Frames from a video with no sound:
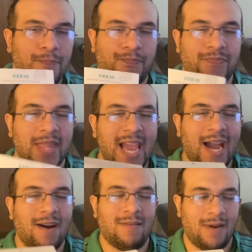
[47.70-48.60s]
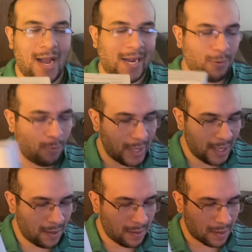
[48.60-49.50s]
Now, I
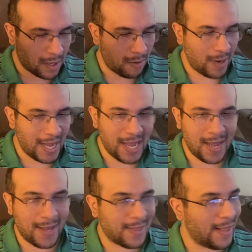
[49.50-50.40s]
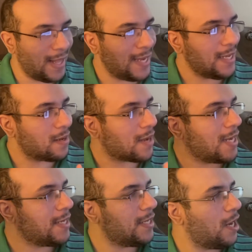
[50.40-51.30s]
will go ahead, let you
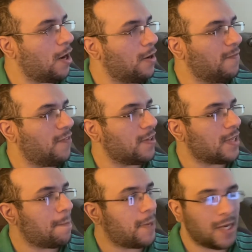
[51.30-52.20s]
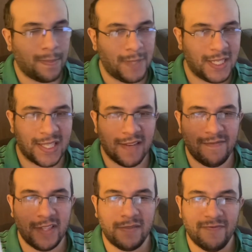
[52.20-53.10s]
guys know for the purpose of
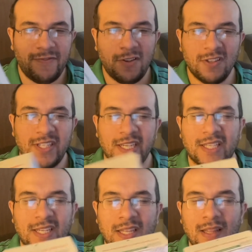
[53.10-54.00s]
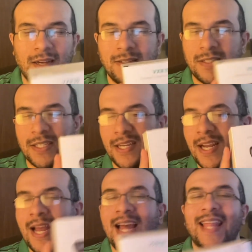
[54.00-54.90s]
full disclosure,
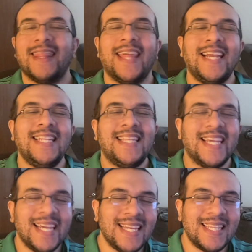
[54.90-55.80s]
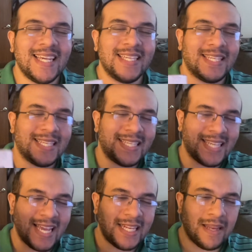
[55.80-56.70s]
they did
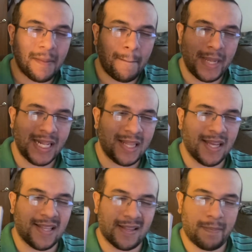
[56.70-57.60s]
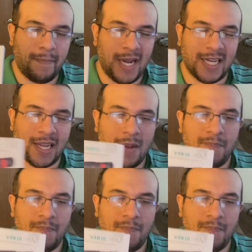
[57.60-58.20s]
send me this mic.